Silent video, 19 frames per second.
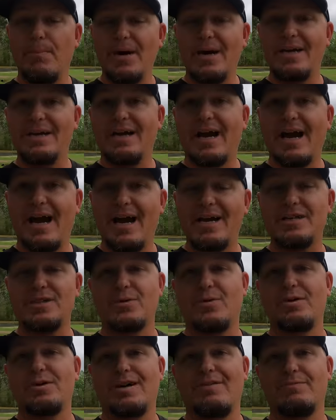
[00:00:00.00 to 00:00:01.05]
But I
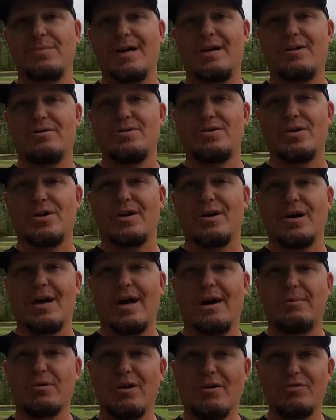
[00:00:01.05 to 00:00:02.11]
enjoy driving my own truck.
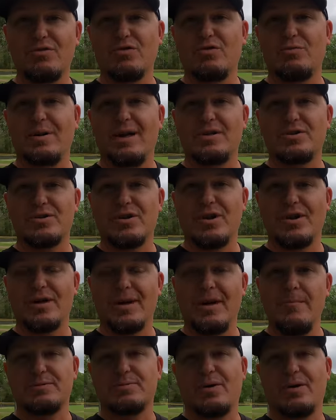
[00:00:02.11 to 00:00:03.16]
I'm comfortable with my
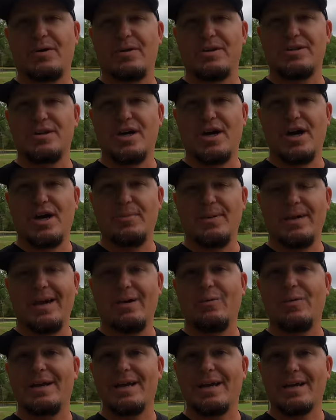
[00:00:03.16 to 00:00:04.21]
truck. It's part of the job.
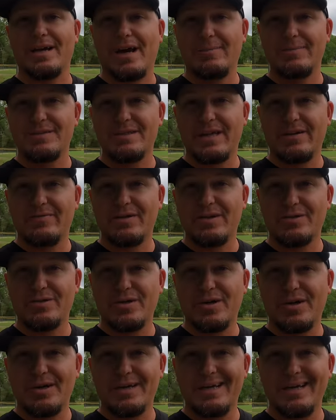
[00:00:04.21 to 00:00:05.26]
We get compensated for the
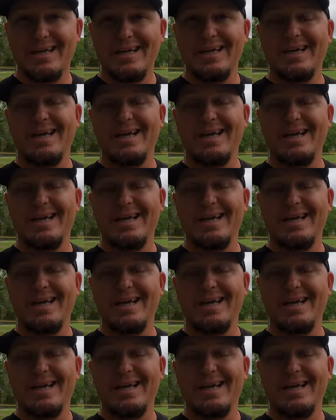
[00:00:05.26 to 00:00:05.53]
truck.